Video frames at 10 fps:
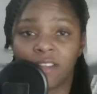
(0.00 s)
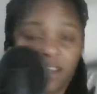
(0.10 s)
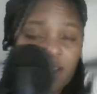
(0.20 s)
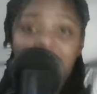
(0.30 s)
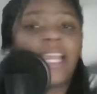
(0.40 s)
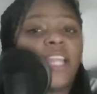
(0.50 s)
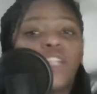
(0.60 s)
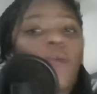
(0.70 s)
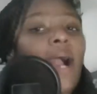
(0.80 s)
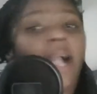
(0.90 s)
Because he
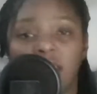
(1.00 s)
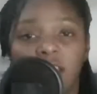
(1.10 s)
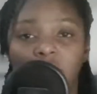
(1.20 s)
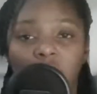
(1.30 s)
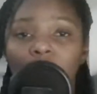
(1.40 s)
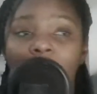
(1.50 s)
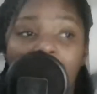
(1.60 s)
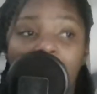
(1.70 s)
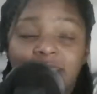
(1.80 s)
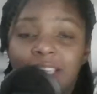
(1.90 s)
knew I didn't know. I
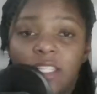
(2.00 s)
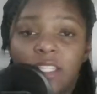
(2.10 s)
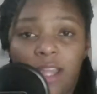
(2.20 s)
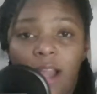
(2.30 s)
just needed to know.